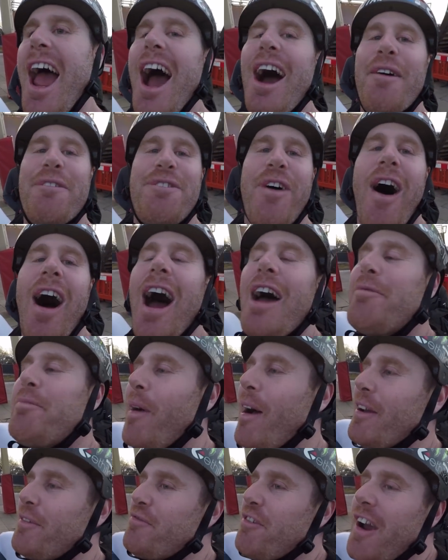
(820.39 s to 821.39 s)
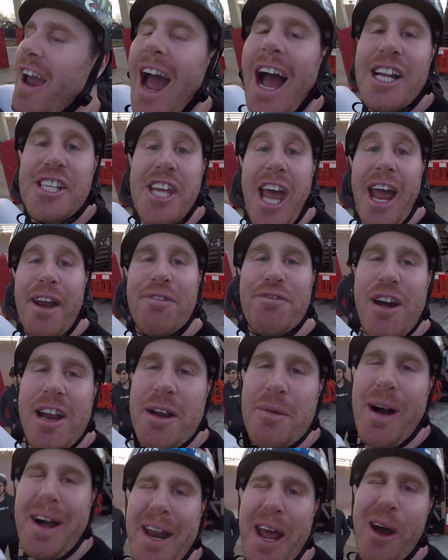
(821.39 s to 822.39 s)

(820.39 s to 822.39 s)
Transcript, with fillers: out of five, but three out of ten for anyone